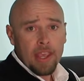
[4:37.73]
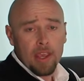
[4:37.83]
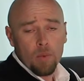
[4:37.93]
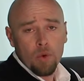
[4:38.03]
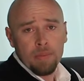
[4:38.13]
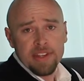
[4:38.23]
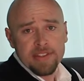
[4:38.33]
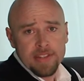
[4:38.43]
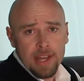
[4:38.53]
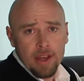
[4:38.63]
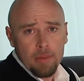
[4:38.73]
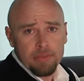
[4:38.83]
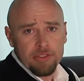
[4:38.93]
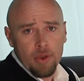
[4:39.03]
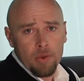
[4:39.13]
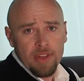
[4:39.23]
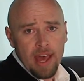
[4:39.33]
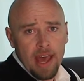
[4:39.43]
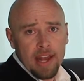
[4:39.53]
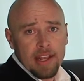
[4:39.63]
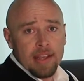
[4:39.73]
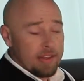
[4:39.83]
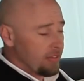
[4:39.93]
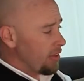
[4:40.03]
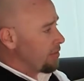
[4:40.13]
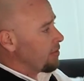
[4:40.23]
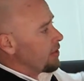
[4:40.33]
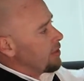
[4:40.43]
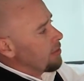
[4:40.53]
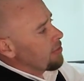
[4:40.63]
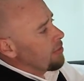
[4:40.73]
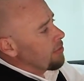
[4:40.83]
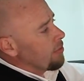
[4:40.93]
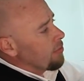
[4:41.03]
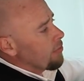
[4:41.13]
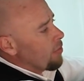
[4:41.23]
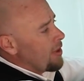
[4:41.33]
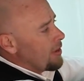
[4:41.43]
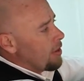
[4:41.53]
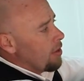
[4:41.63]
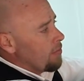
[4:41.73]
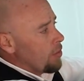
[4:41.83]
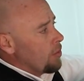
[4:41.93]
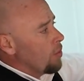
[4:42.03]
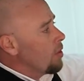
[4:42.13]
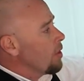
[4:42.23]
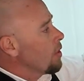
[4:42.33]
It will be set up so that sets the distance in front of you